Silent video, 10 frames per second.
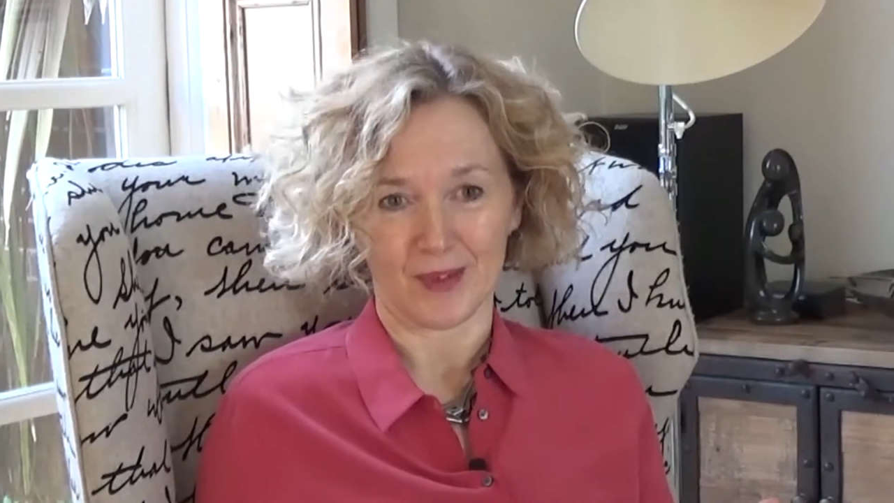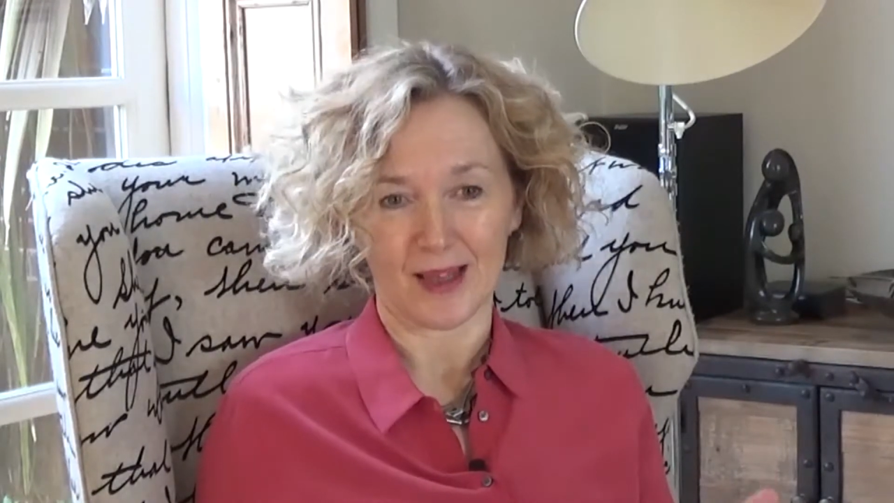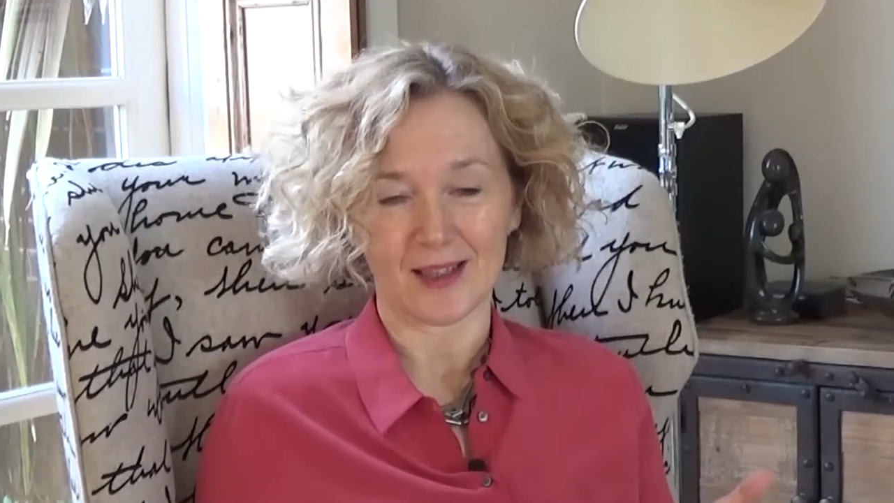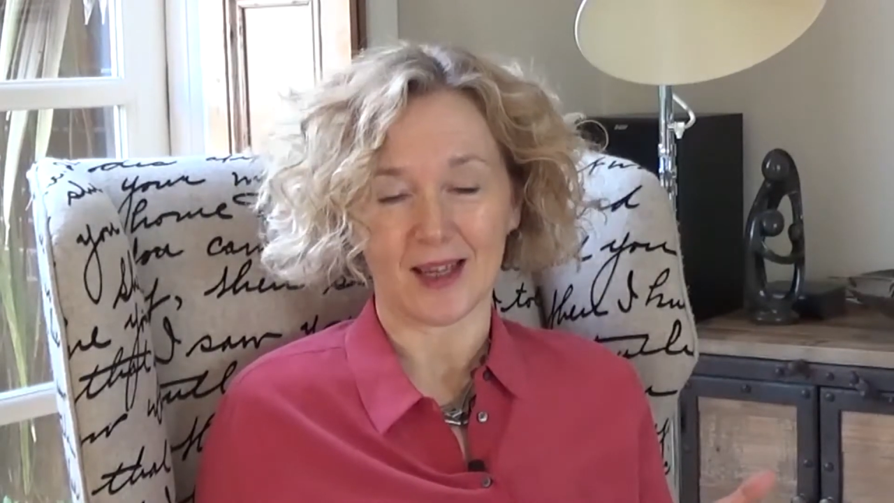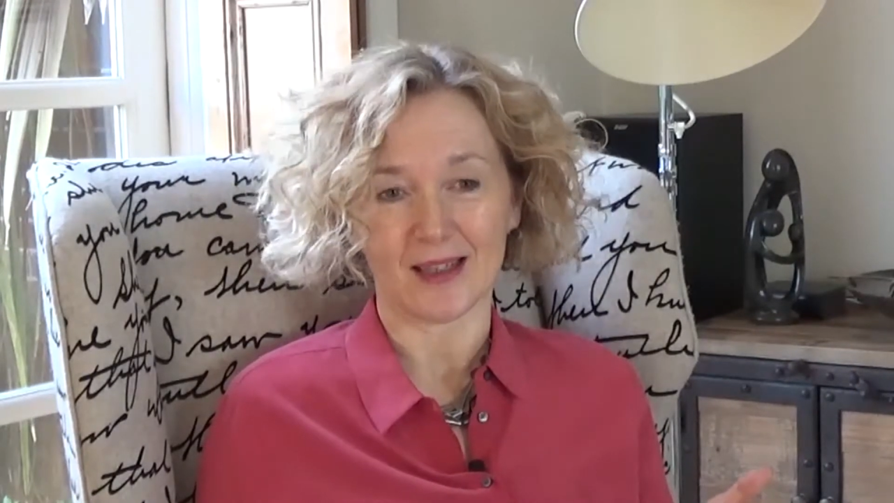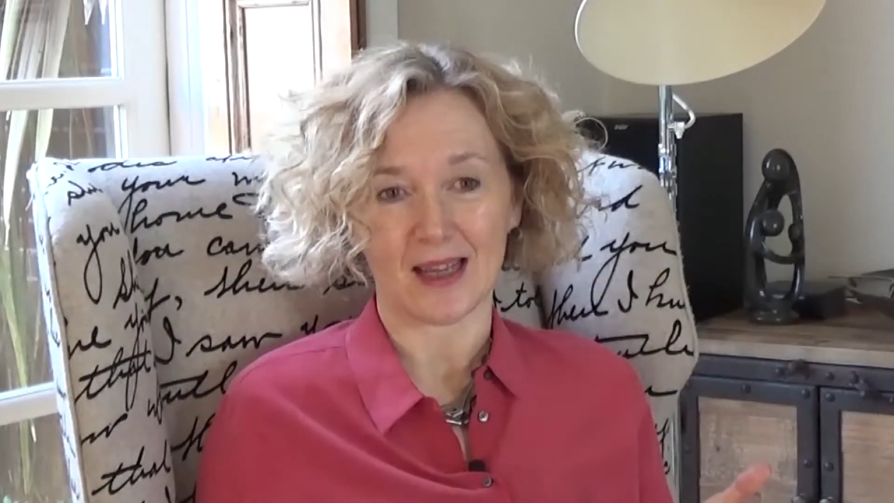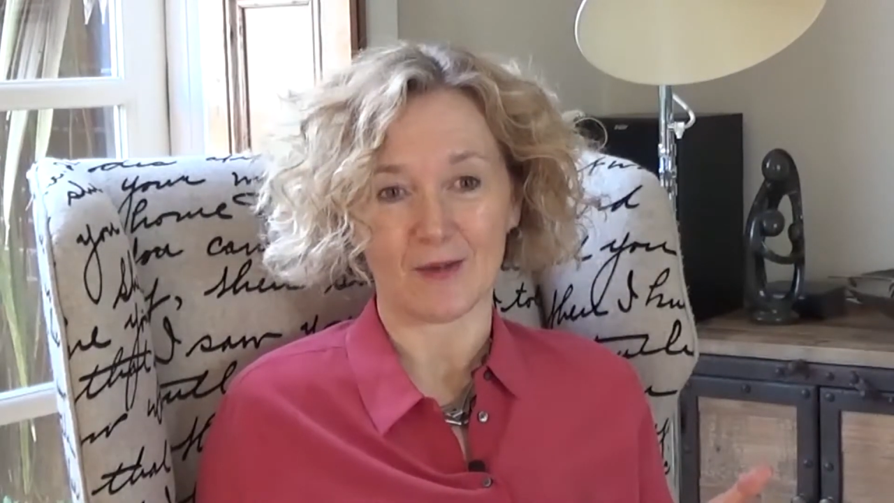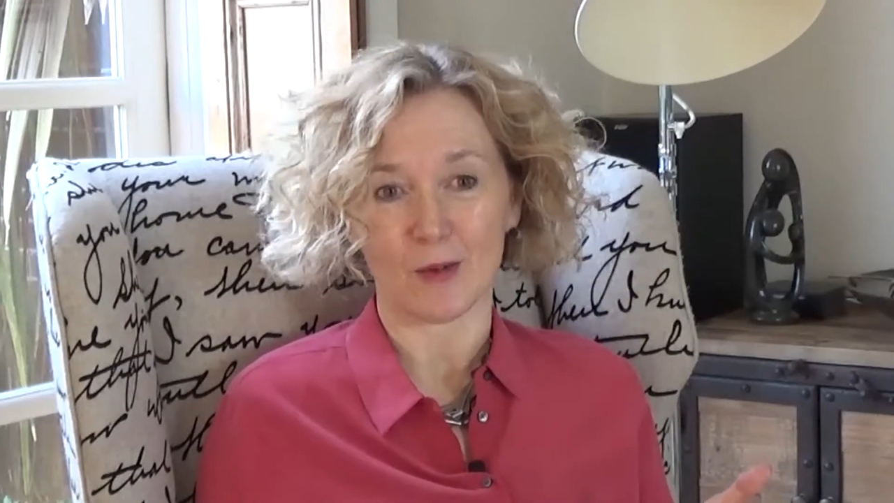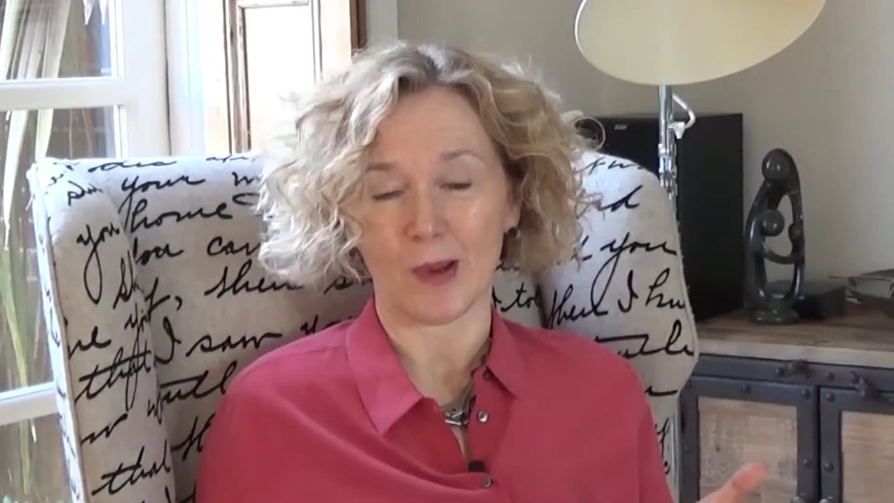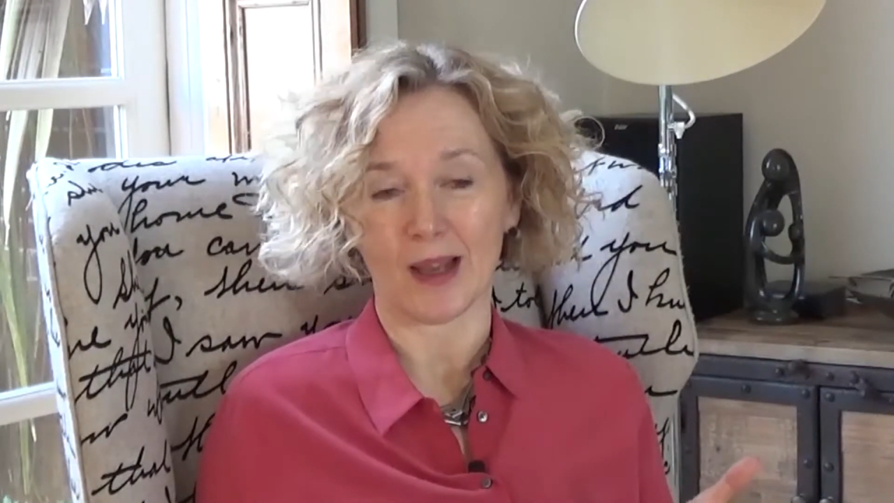let's say
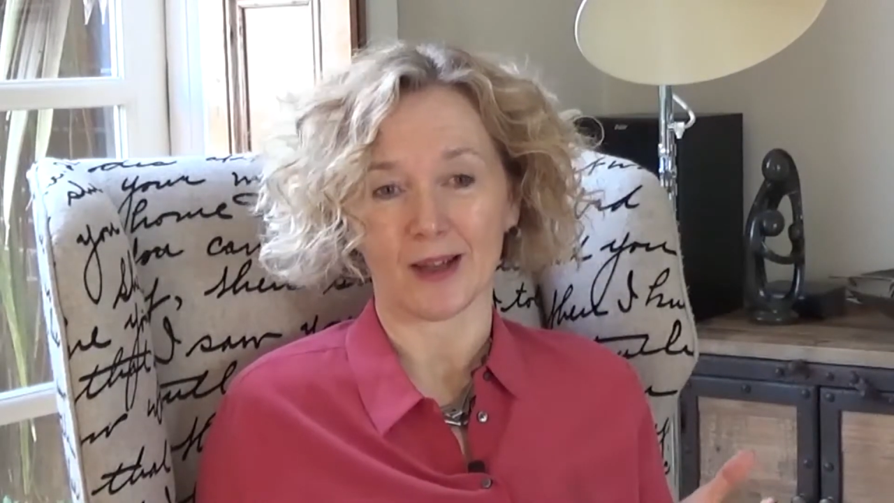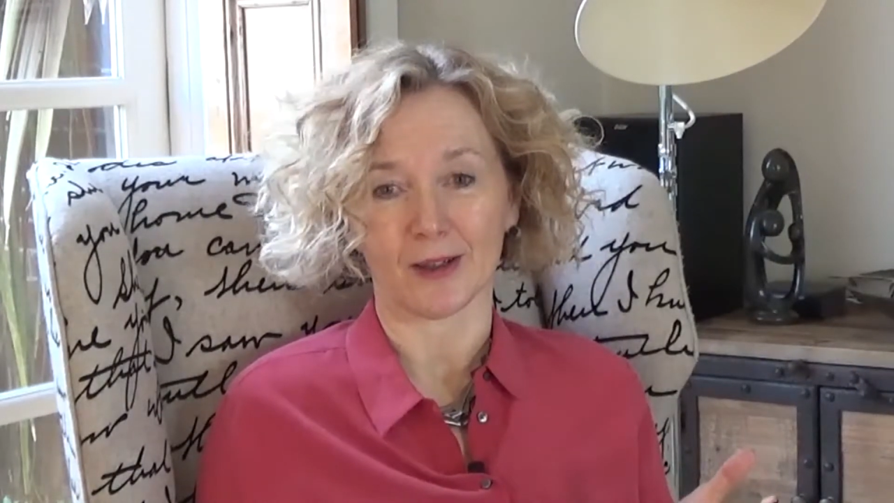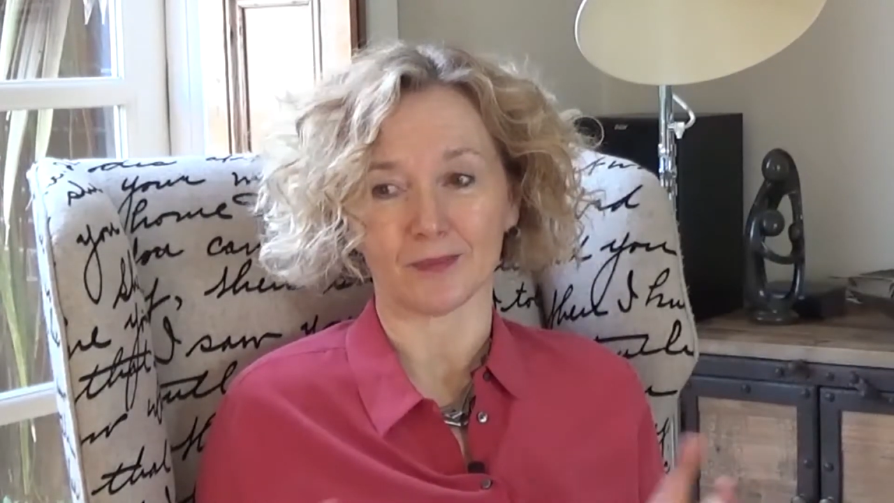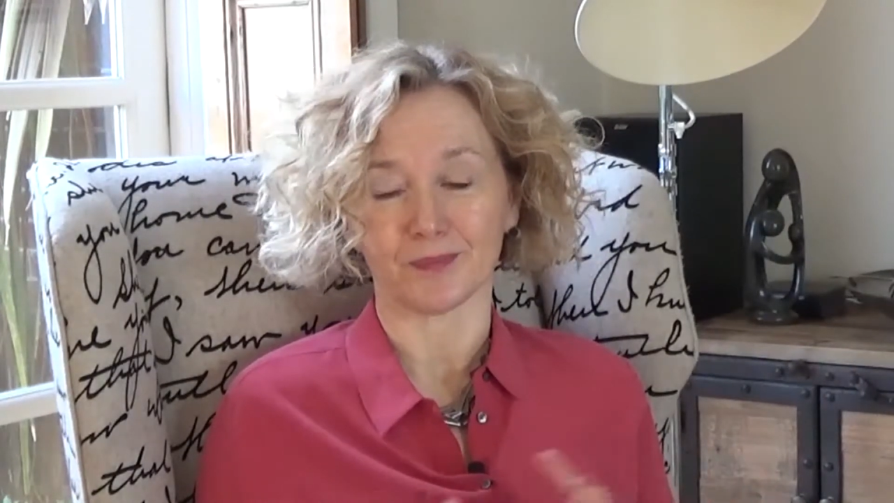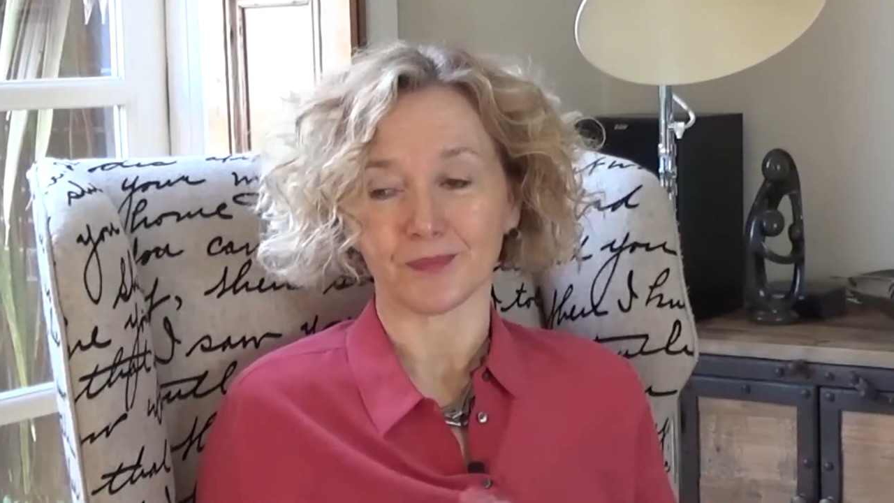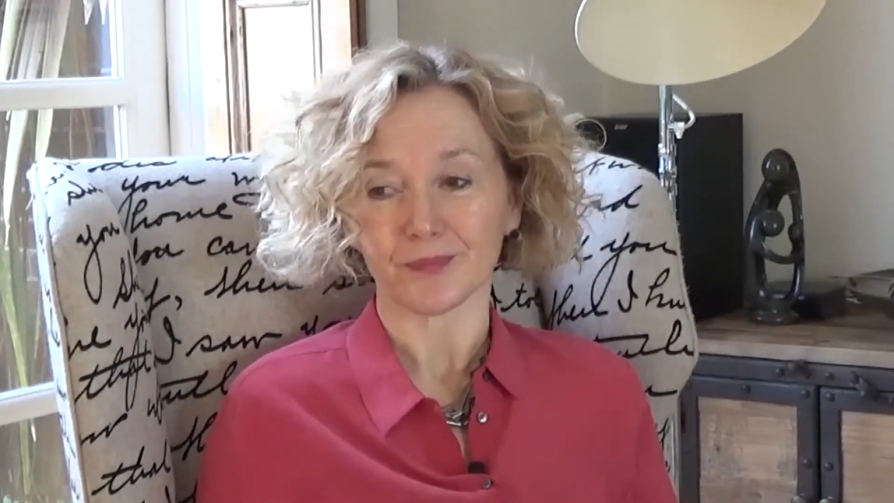David Beckham,